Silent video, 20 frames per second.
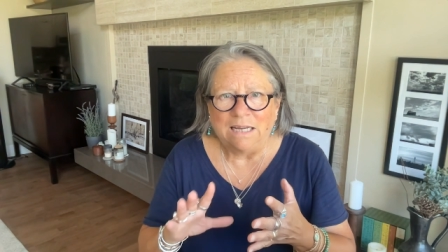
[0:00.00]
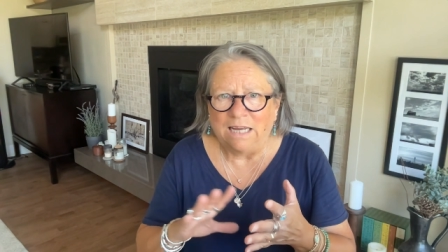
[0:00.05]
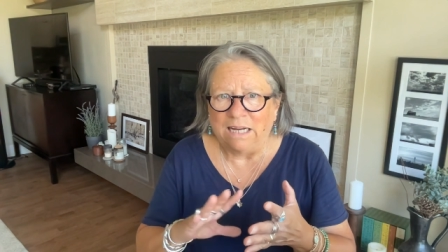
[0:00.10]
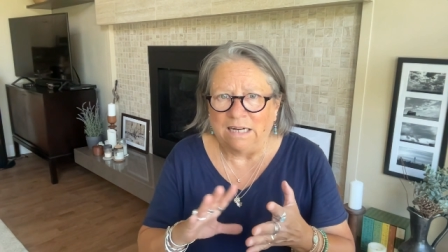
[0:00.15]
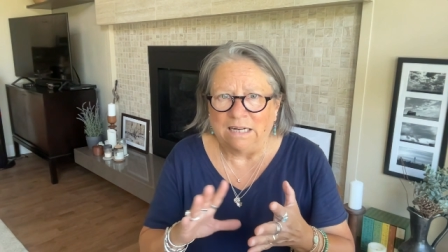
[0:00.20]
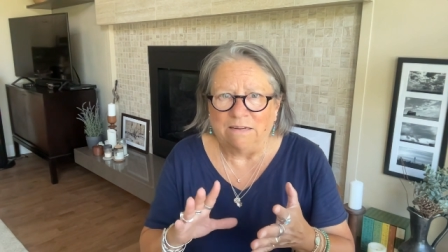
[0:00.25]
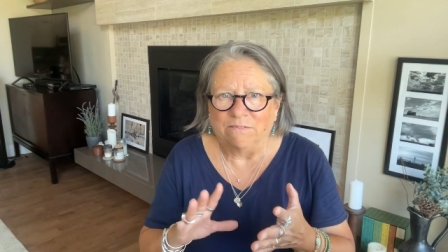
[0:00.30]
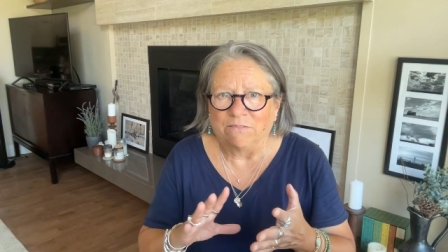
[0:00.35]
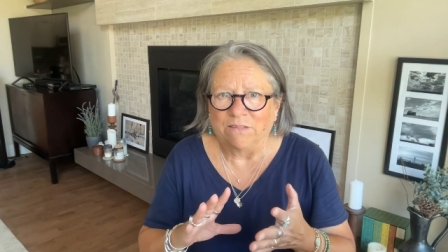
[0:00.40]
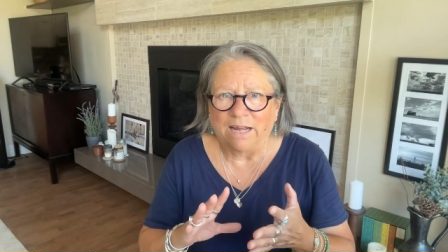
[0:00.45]

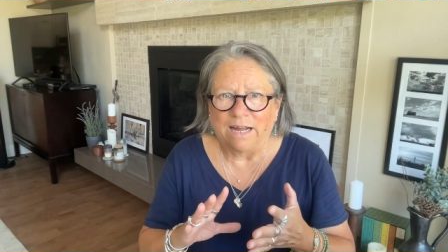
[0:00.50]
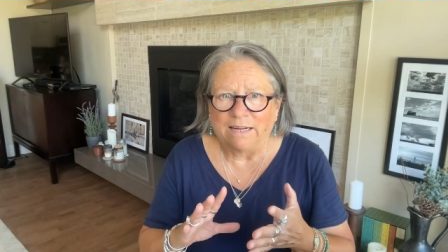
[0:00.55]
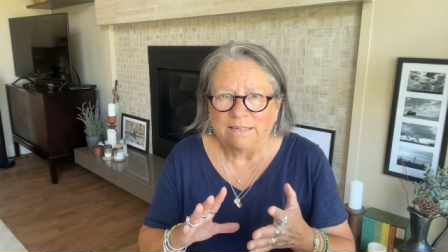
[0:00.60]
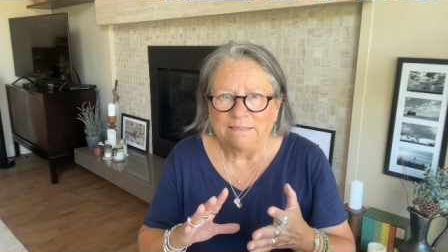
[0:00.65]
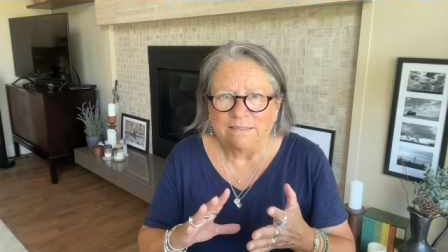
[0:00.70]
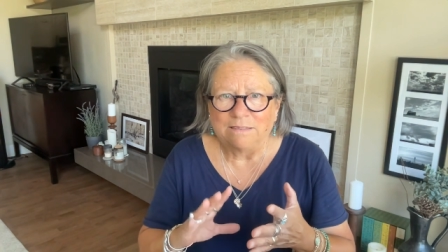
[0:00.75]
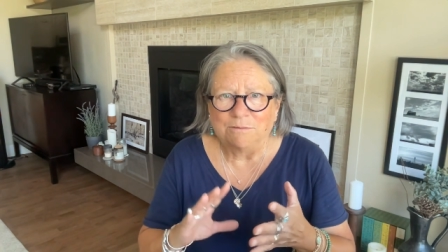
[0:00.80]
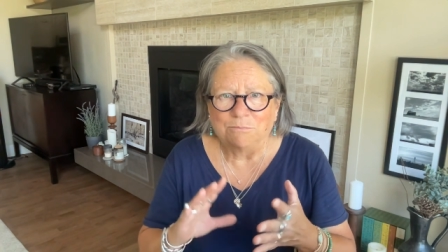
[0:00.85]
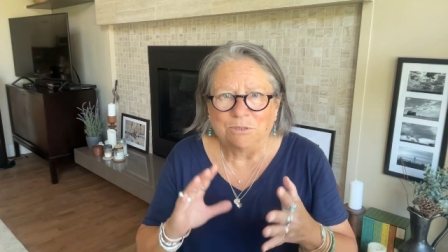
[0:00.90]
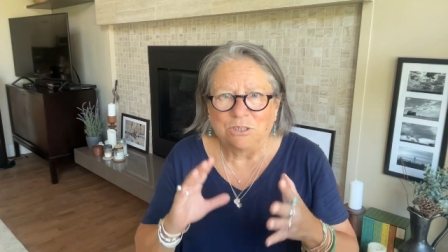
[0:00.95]
any of that
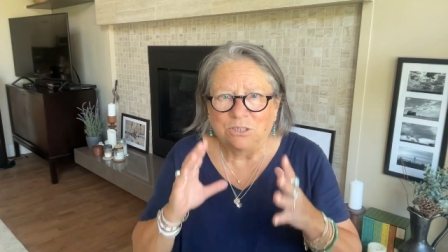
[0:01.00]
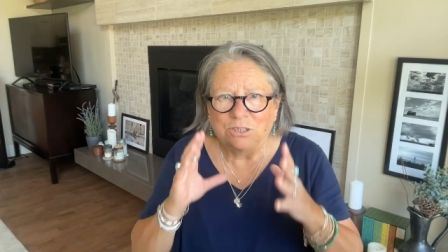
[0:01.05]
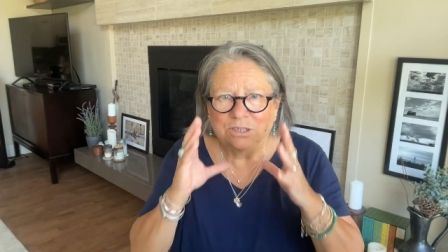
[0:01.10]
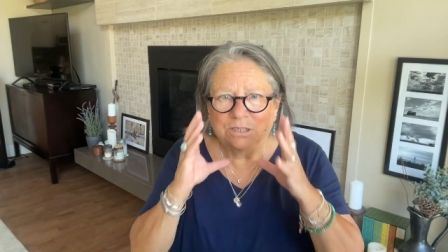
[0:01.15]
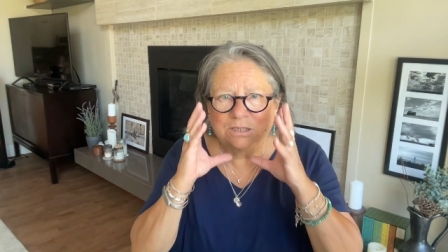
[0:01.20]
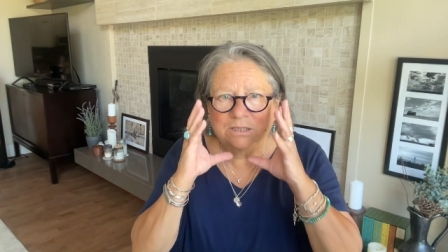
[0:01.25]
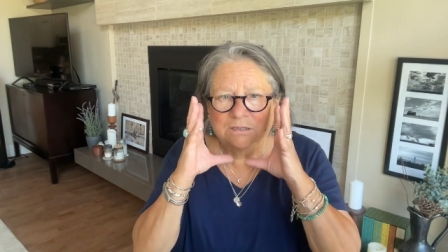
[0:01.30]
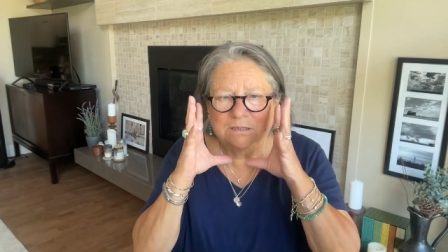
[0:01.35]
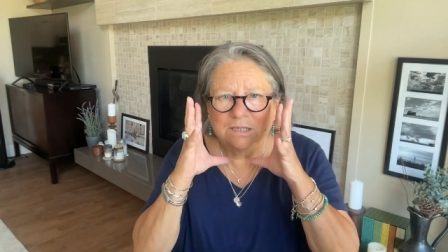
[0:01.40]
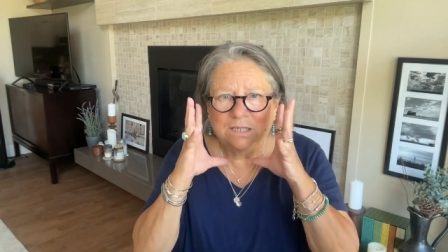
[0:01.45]
it was
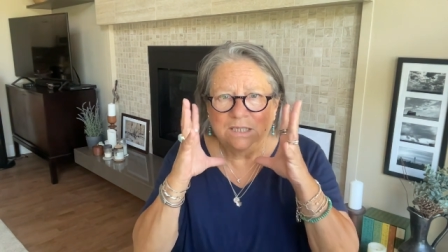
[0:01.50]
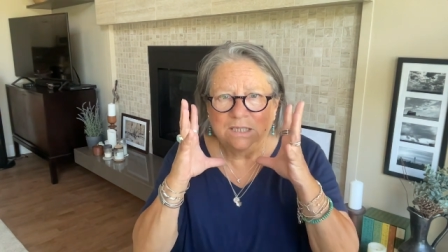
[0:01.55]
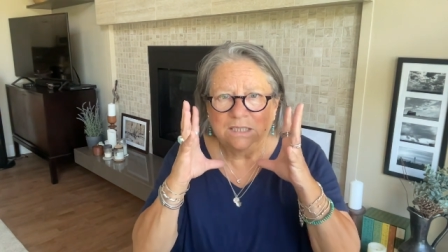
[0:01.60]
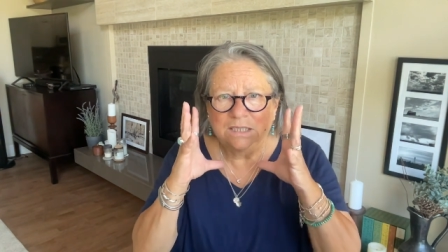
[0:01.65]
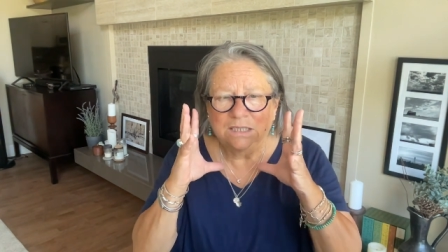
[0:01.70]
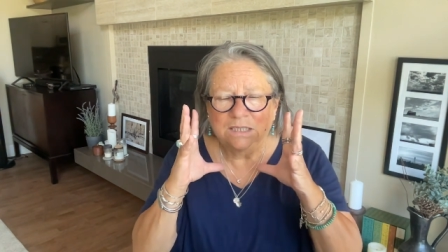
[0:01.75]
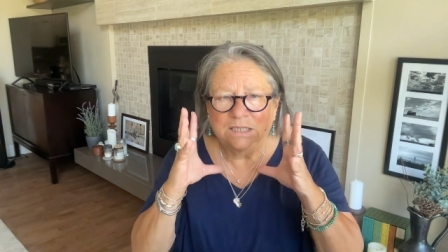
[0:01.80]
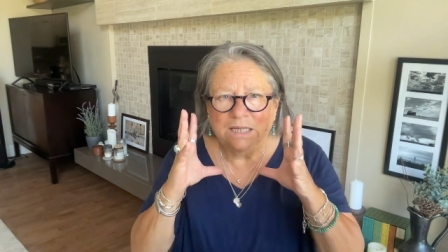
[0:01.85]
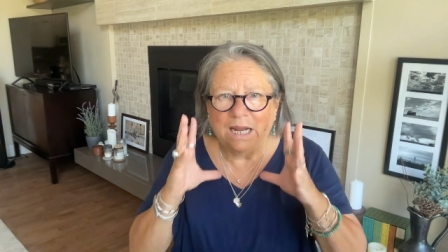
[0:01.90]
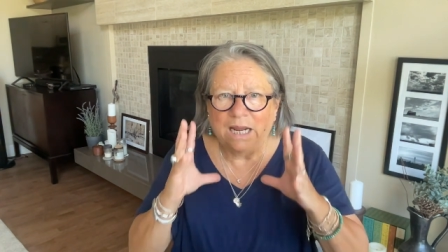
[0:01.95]
just
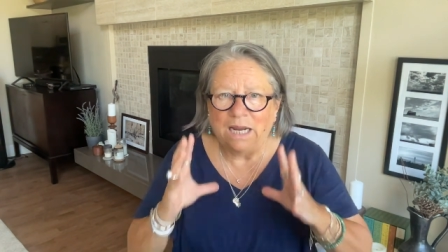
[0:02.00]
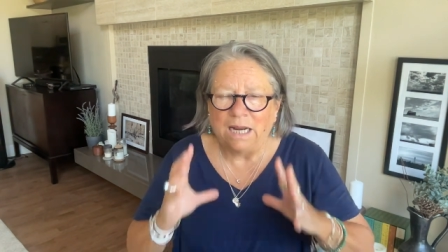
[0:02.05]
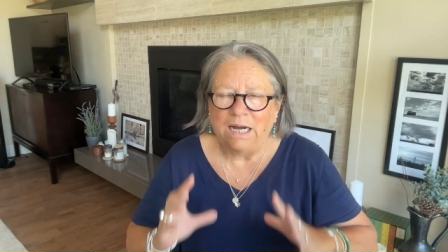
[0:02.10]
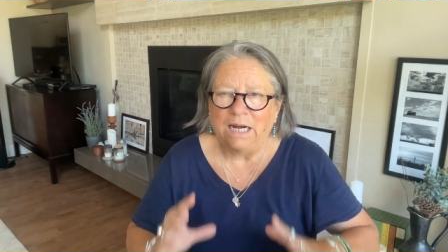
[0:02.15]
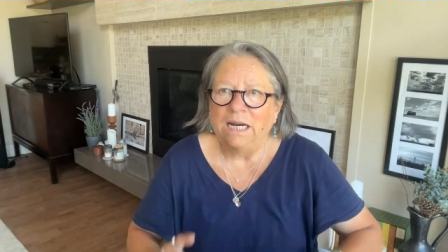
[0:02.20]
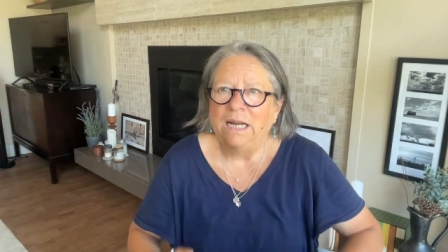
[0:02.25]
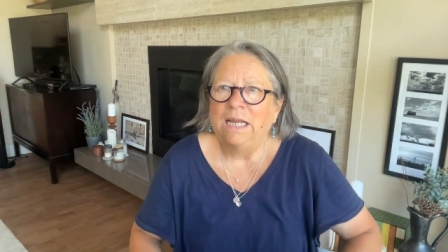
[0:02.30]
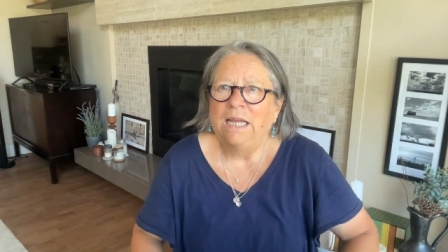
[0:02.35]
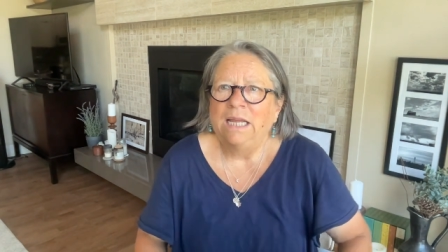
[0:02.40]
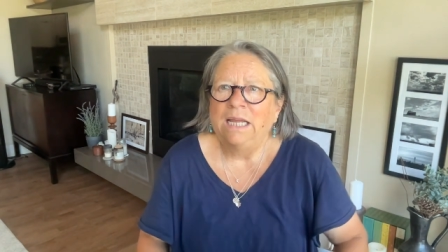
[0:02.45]
insane